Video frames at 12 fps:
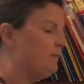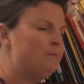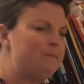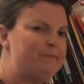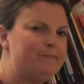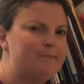
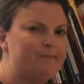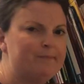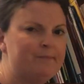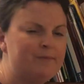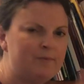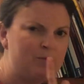What
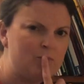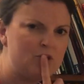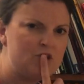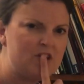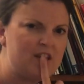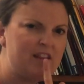
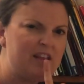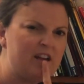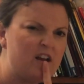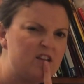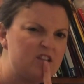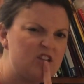do you think
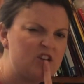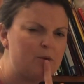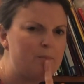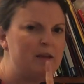the answer could